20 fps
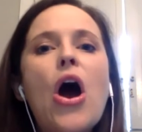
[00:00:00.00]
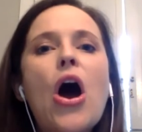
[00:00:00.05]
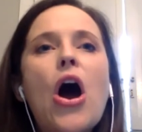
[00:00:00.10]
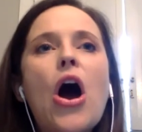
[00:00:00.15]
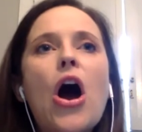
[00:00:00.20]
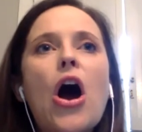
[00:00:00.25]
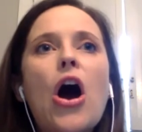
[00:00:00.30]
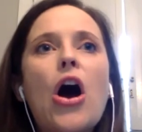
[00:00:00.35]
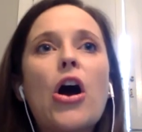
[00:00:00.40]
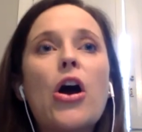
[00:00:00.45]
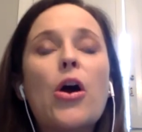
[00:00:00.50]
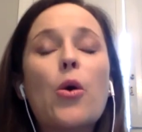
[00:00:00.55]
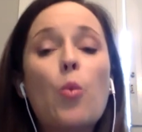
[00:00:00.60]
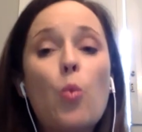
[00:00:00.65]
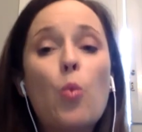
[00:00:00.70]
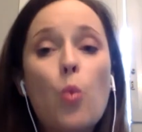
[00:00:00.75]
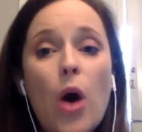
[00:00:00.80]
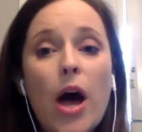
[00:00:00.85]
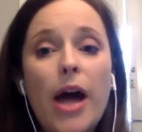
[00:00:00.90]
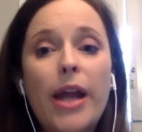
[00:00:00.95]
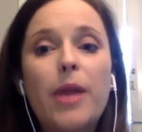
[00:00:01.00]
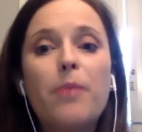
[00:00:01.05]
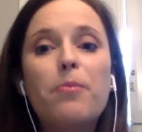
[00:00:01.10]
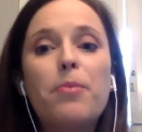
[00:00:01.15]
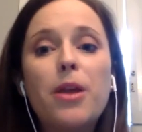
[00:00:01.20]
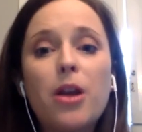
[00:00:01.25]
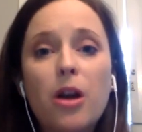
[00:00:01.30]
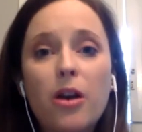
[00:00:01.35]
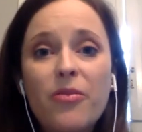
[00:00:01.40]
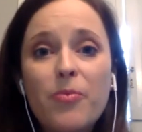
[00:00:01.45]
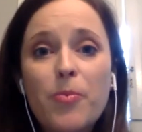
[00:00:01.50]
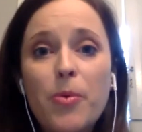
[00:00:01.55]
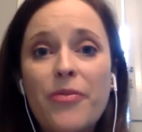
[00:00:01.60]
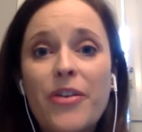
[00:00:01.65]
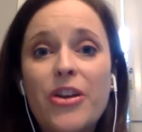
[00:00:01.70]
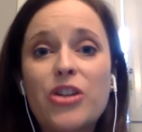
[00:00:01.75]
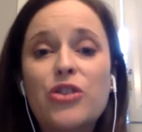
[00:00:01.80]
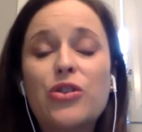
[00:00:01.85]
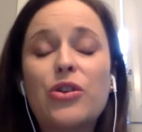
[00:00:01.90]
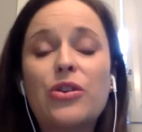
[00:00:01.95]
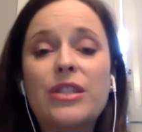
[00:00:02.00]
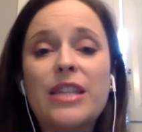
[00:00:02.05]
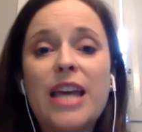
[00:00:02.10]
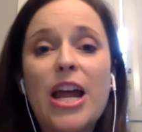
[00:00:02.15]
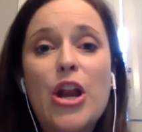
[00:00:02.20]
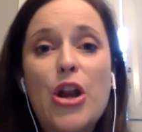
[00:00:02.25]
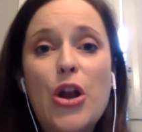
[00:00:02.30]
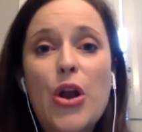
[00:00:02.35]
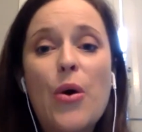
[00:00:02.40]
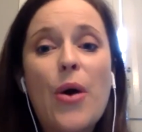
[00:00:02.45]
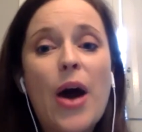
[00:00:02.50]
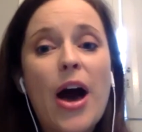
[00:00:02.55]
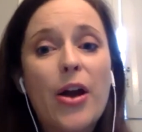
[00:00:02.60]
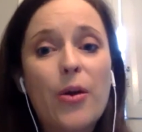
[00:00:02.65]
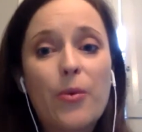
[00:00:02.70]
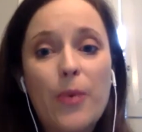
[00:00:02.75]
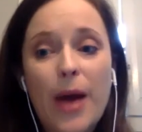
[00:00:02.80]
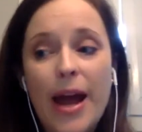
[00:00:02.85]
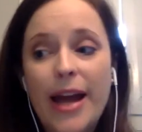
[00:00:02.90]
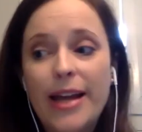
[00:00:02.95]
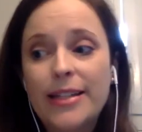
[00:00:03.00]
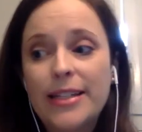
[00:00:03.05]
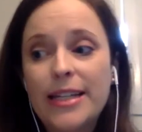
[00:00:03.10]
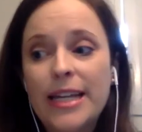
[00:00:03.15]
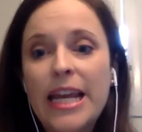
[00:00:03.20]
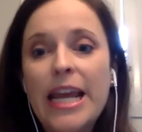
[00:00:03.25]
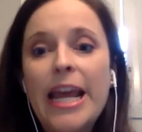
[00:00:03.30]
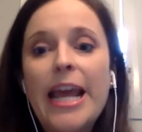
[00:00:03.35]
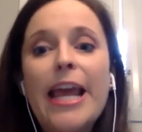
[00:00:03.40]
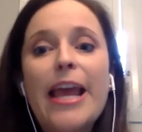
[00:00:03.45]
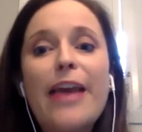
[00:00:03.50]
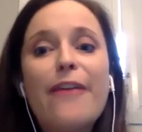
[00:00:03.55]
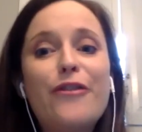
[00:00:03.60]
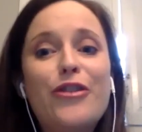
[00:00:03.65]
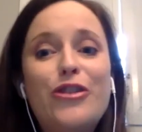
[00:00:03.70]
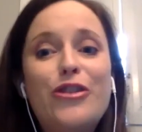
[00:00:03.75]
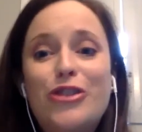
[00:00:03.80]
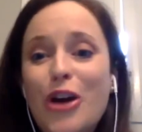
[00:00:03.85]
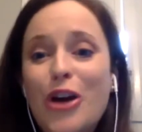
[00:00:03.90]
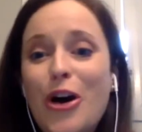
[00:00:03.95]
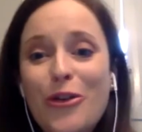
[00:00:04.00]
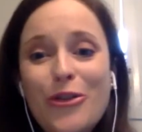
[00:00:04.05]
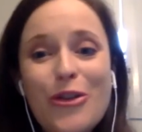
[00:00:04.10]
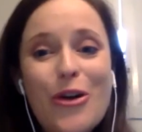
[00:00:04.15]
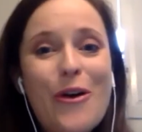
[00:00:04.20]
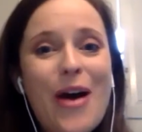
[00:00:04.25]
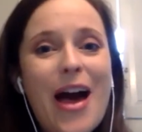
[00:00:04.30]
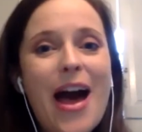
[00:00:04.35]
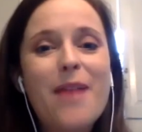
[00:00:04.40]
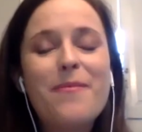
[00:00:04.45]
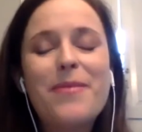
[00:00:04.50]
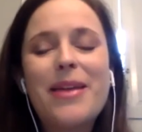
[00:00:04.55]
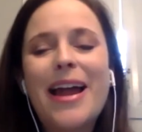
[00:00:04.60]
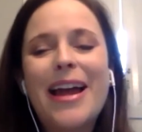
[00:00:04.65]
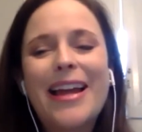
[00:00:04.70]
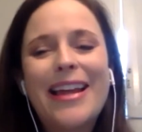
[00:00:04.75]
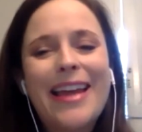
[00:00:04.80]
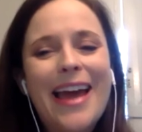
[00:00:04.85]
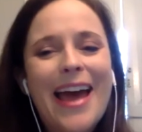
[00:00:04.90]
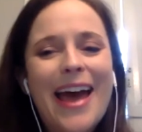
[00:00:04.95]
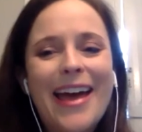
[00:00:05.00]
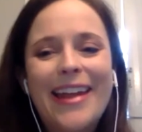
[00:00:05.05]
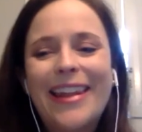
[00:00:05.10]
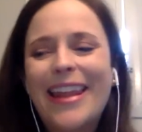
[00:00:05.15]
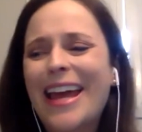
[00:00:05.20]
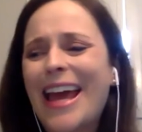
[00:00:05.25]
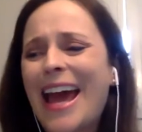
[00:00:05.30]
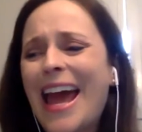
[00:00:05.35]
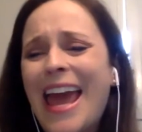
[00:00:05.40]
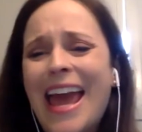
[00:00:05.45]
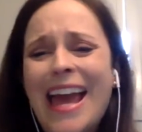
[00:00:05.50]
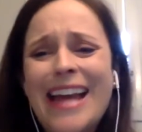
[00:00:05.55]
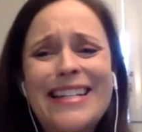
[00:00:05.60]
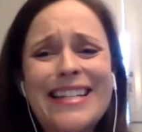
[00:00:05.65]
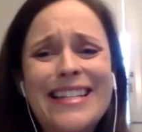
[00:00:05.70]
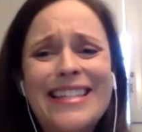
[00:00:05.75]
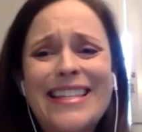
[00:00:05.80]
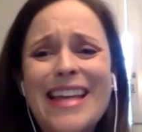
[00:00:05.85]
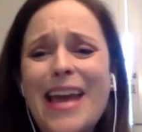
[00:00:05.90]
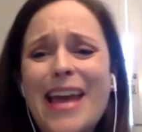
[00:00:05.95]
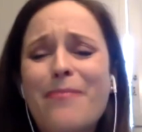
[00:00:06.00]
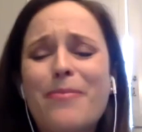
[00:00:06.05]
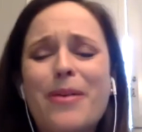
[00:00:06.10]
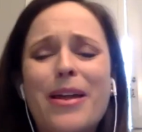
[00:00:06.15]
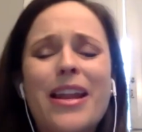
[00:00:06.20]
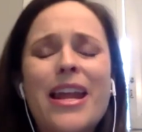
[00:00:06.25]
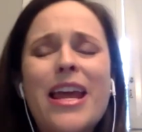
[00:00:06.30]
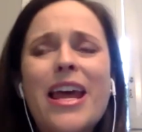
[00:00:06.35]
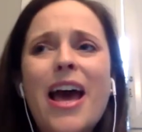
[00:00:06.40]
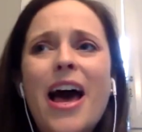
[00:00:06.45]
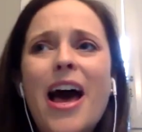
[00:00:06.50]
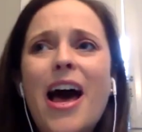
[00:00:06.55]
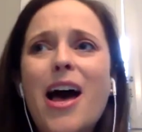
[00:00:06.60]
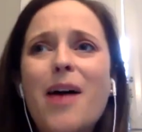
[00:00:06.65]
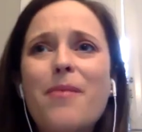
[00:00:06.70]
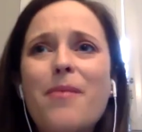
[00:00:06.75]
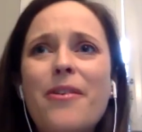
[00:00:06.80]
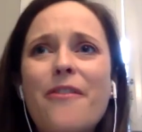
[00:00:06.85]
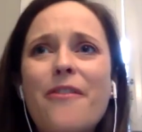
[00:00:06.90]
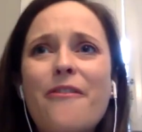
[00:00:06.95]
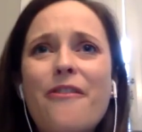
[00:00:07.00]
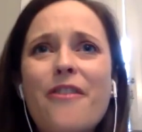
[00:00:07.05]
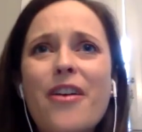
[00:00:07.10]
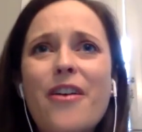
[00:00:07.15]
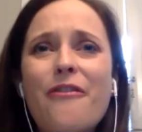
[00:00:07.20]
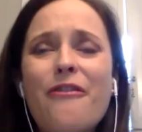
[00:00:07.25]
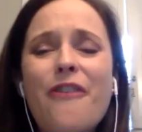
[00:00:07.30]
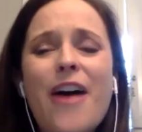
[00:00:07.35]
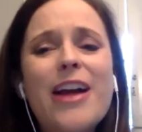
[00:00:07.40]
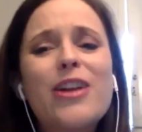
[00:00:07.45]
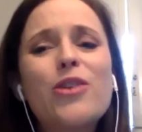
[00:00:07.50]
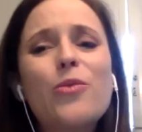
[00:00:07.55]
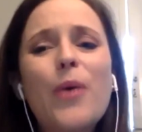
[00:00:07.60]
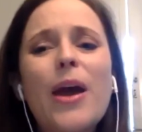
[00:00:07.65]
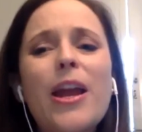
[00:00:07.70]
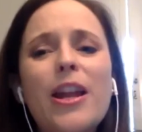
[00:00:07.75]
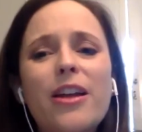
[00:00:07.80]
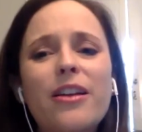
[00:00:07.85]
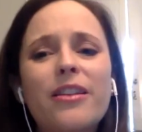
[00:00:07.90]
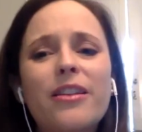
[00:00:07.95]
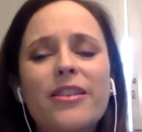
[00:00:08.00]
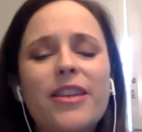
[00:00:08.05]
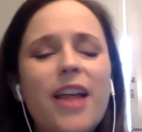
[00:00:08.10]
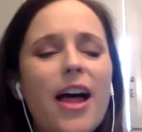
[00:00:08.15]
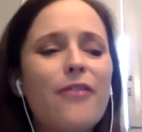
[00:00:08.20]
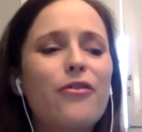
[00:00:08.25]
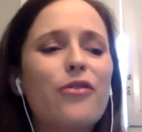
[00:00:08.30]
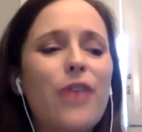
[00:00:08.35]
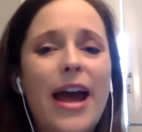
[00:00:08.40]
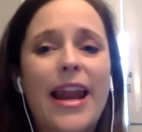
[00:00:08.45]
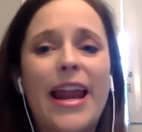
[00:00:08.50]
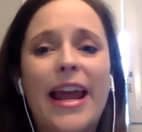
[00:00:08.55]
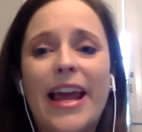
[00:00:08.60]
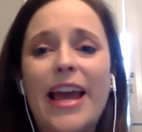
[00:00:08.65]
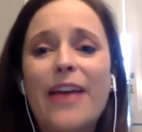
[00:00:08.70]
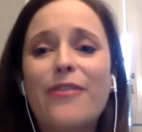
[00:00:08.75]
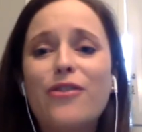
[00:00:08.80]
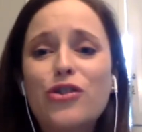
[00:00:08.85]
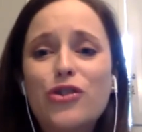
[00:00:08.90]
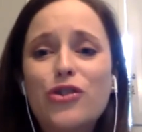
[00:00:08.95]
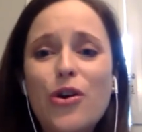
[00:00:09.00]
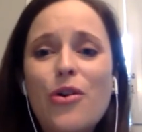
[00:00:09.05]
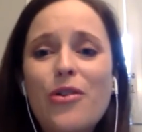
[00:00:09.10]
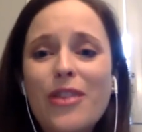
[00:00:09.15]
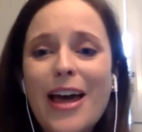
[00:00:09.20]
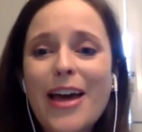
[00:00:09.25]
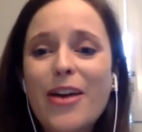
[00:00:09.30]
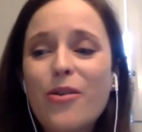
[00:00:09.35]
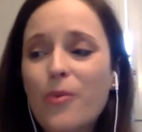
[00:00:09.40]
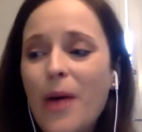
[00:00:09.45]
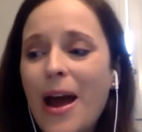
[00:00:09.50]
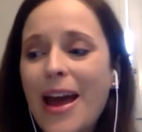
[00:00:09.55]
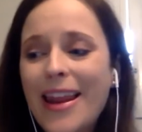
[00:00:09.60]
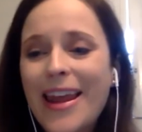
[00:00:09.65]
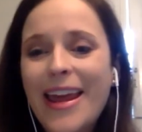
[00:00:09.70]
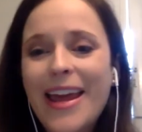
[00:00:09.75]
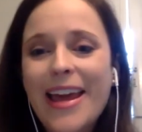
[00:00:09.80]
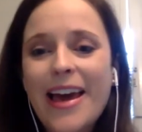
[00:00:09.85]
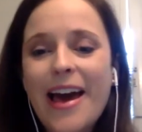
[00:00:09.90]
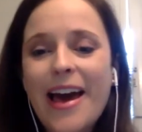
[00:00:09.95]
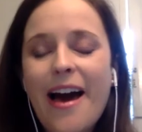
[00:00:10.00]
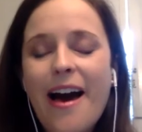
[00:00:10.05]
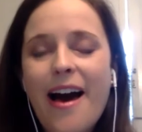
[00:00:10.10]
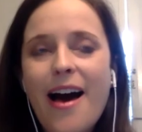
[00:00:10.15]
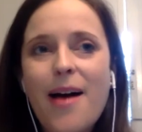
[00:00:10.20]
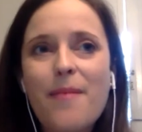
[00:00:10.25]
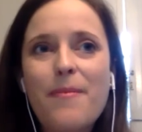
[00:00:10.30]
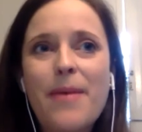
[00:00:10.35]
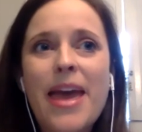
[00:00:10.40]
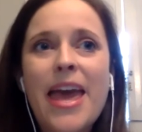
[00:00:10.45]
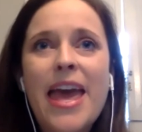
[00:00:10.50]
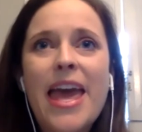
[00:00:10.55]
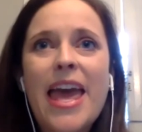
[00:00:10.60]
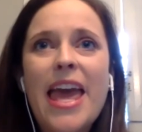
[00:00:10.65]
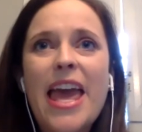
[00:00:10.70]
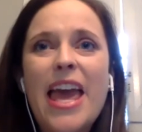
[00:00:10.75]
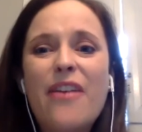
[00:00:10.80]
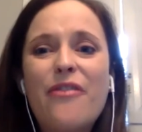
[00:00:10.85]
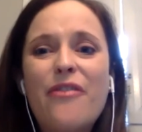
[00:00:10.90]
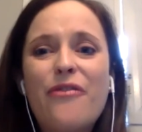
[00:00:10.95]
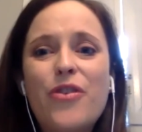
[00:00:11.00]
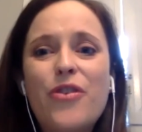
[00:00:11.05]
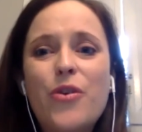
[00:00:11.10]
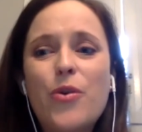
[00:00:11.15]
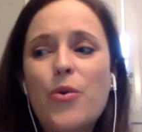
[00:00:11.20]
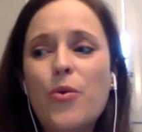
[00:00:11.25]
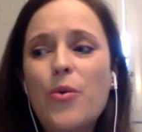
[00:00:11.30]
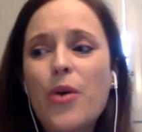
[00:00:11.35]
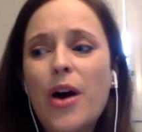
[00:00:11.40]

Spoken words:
are, one, PR professionals that know how to write. If you don't know, again, I hate to say it, but find a way to love writing. If you don't like writing, if you,